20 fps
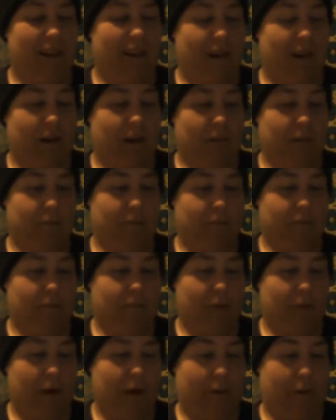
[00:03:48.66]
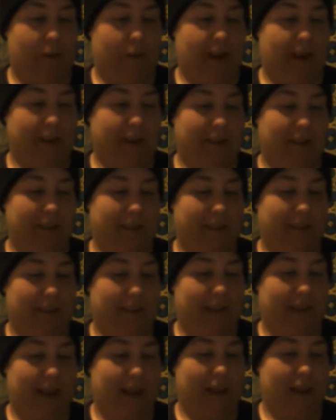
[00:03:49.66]
um, my waist
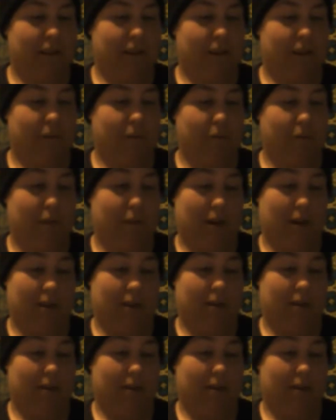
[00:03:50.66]
last month